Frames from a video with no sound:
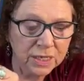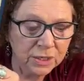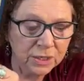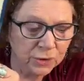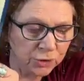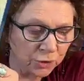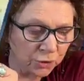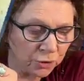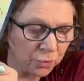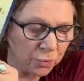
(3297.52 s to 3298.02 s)

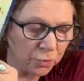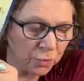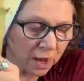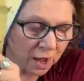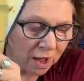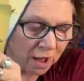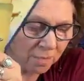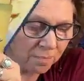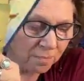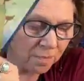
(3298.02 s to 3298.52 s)
So
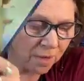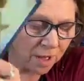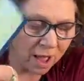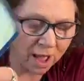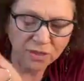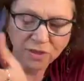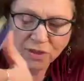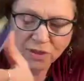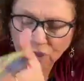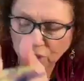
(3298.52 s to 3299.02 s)

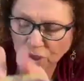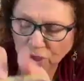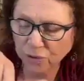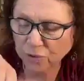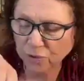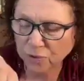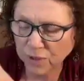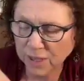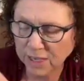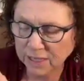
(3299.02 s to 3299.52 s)
I think
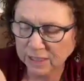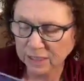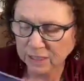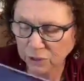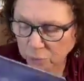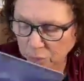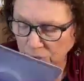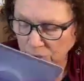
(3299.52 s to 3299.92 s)
it's the